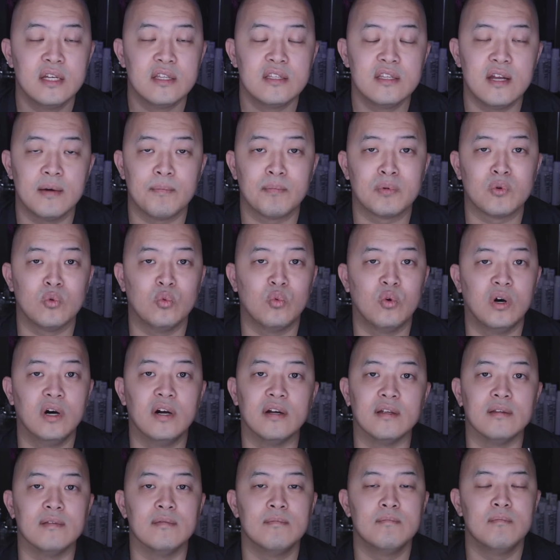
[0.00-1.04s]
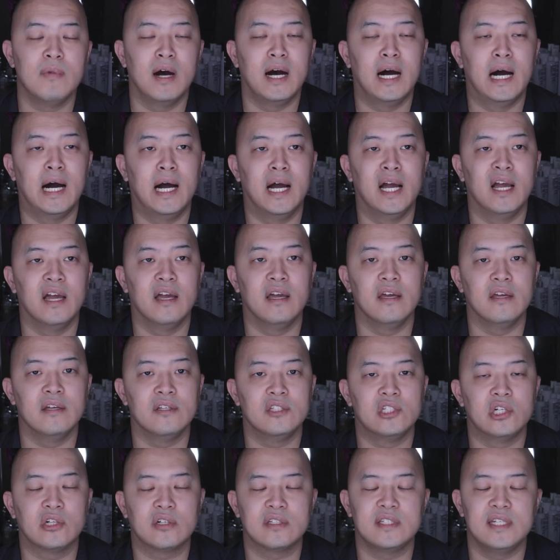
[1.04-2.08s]
Number one,
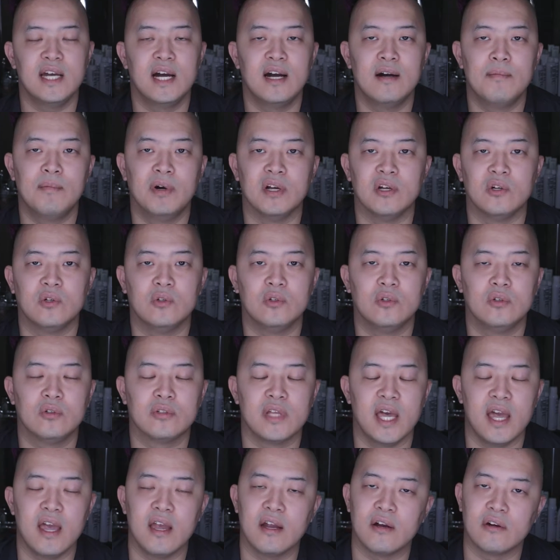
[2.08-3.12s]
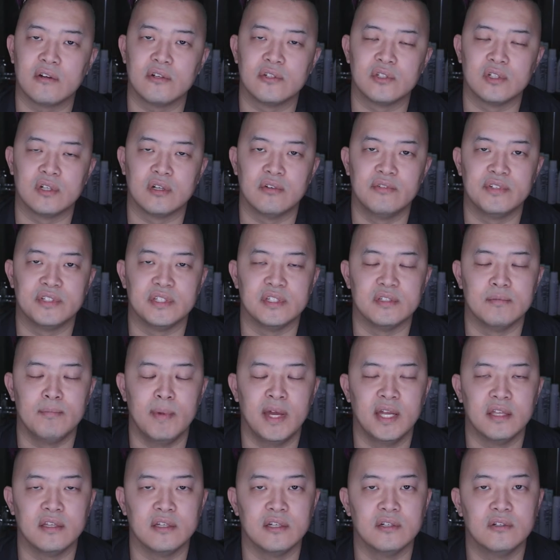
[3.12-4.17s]
I took down my old hair services
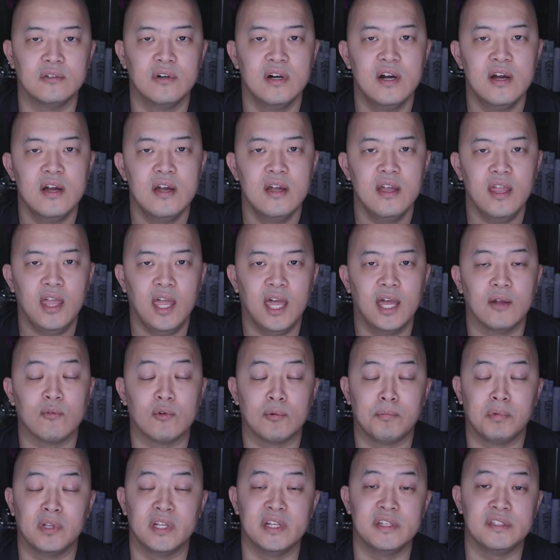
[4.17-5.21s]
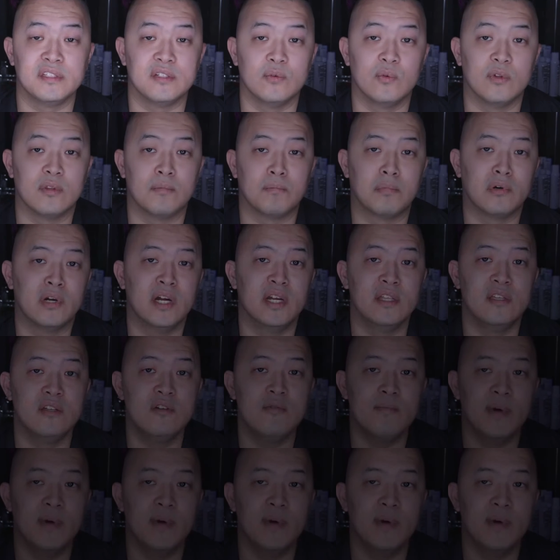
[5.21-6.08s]
menu and replaced it with a brand new